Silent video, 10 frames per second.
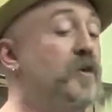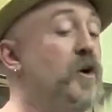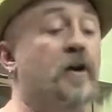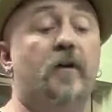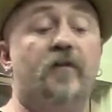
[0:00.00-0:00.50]

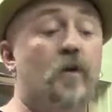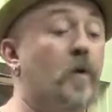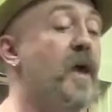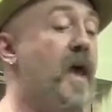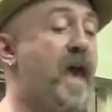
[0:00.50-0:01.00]
turning a few
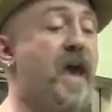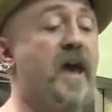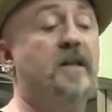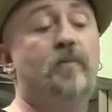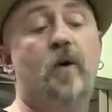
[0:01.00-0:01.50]

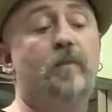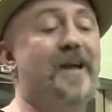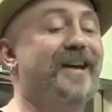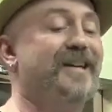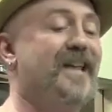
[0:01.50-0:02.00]
heads,
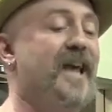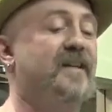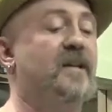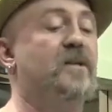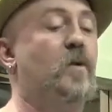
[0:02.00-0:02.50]
perplexed
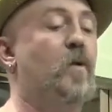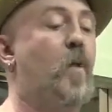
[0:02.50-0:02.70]
glances when